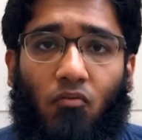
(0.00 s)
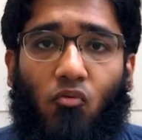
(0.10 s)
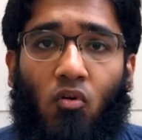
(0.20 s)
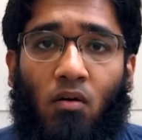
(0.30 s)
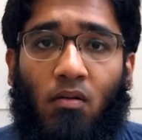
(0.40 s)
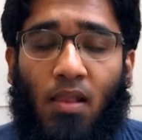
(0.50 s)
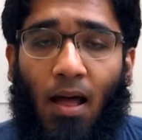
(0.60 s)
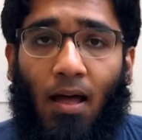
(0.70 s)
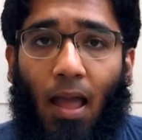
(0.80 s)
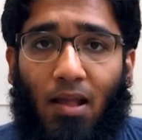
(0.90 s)
For
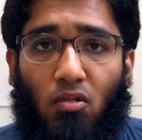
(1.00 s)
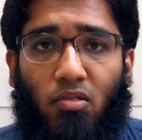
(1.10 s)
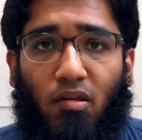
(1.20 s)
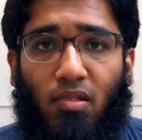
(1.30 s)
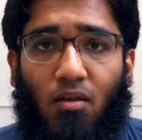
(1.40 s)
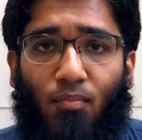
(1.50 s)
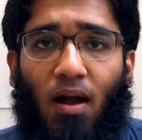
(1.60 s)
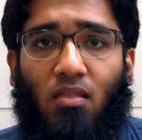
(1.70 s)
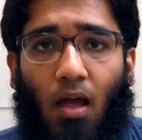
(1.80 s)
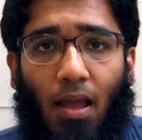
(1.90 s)
the extra $60,